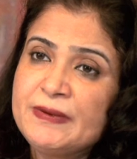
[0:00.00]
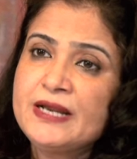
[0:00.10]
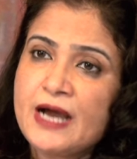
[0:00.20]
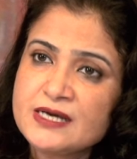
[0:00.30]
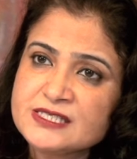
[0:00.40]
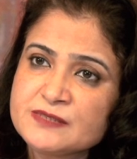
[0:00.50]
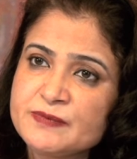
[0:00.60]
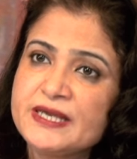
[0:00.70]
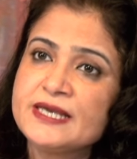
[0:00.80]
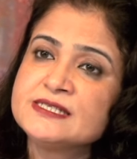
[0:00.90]
People
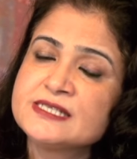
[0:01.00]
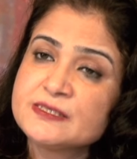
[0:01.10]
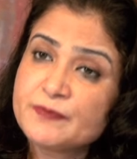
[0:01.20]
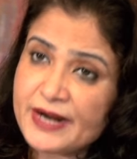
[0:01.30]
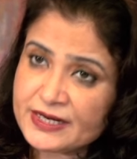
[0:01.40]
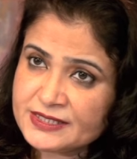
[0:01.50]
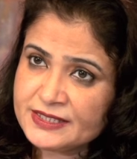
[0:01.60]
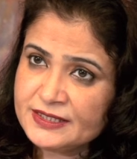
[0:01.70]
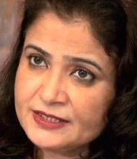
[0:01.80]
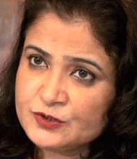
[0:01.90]
ask me, is it
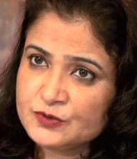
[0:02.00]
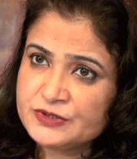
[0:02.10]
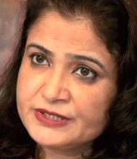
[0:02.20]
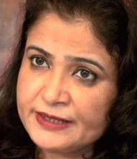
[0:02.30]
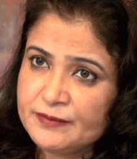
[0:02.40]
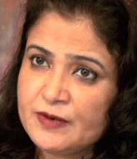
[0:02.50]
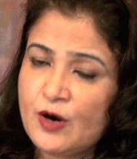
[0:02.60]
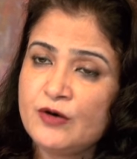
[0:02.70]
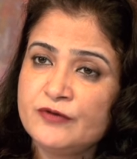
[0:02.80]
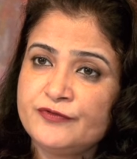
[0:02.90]
practical to
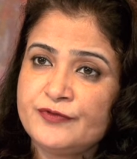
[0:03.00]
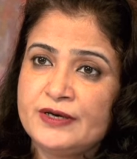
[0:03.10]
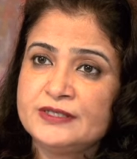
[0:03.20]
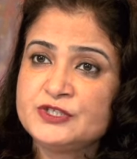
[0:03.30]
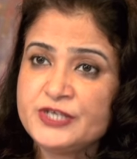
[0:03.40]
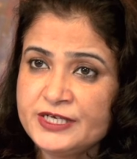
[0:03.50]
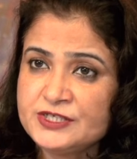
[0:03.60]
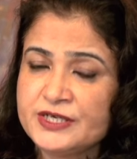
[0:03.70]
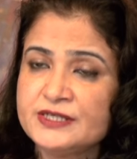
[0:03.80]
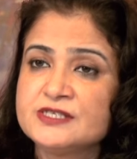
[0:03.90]
dream of a
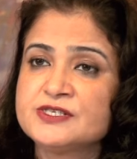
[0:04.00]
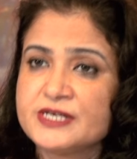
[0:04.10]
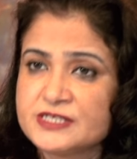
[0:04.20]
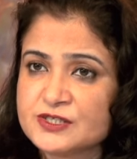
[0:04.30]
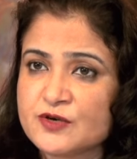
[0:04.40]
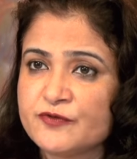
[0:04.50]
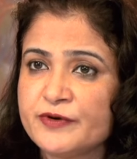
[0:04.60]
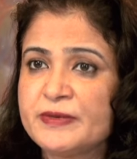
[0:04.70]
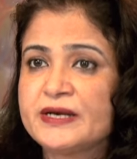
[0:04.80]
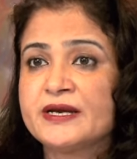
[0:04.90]
change in the status
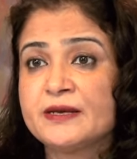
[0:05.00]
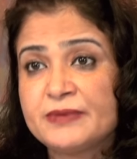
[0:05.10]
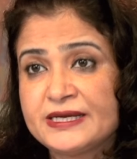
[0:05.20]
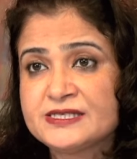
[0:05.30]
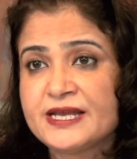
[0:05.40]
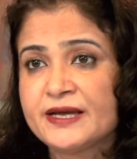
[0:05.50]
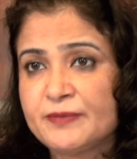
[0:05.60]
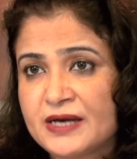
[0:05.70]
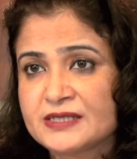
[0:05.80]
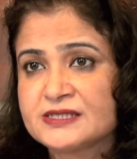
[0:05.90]
of women in a place
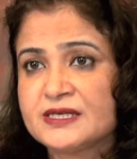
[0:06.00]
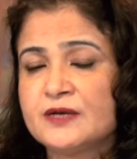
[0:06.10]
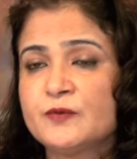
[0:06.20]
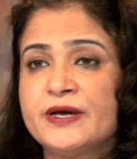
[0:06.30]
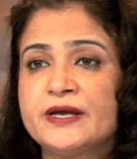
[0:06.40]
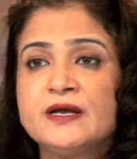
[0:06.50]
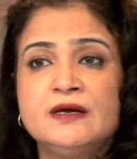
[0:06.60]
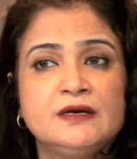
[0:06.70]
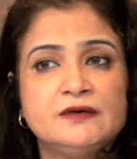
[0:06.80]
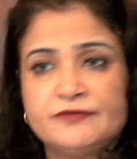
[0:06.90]
like Pakistan
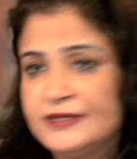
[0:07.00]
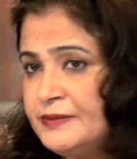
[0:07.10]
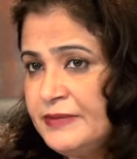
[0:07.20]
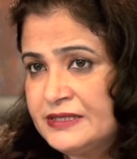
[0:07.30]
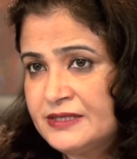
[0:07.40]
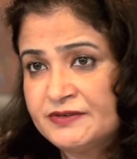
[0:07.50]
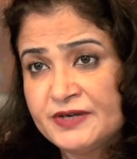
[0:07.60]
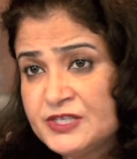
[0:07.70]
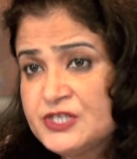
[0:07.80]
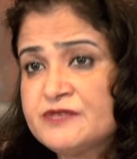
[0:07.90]
where
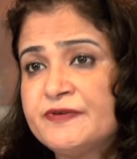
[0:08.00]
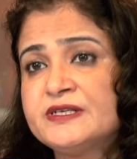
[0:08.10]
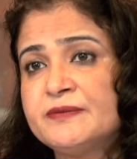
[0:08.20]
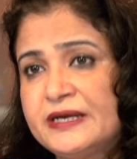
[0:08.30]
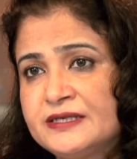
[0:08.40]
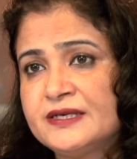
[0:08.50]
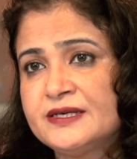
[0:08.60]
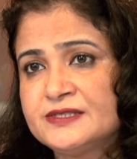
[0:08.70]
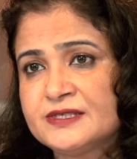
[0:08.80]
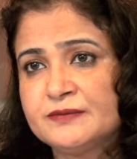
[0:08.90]
religious
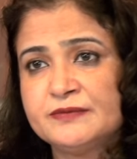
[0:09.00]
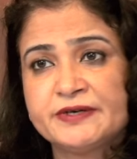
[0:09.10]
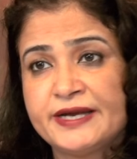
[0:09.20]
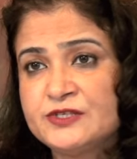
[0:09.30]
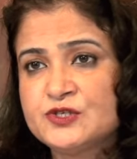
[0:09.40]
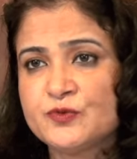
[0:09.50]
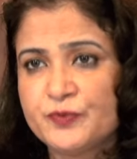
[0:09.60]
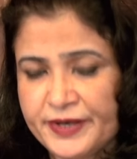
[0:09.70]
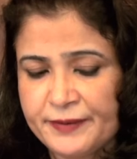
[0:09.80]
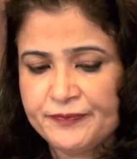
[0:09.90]
fundamentalism reigns
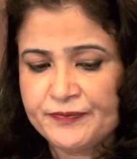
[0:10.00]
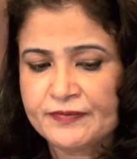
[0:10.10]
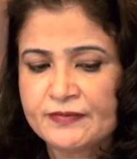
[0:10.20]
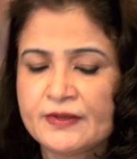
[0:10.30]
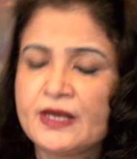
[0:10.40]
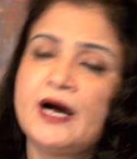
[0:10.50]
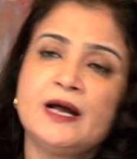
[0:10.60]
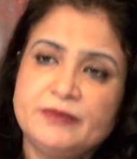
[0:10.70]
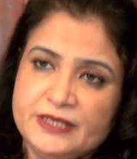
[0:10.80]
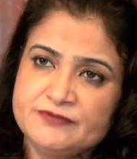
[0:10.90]
supreme?
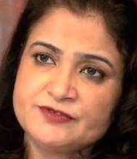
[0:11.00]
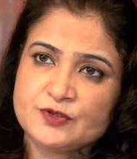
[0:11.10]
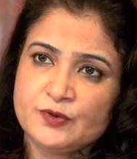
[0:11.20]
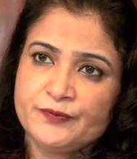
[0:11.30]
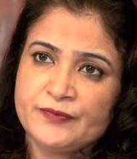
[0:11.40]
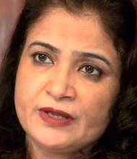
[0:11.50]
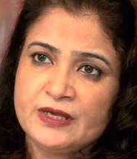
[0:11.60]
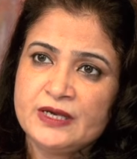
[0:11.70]
I believe so.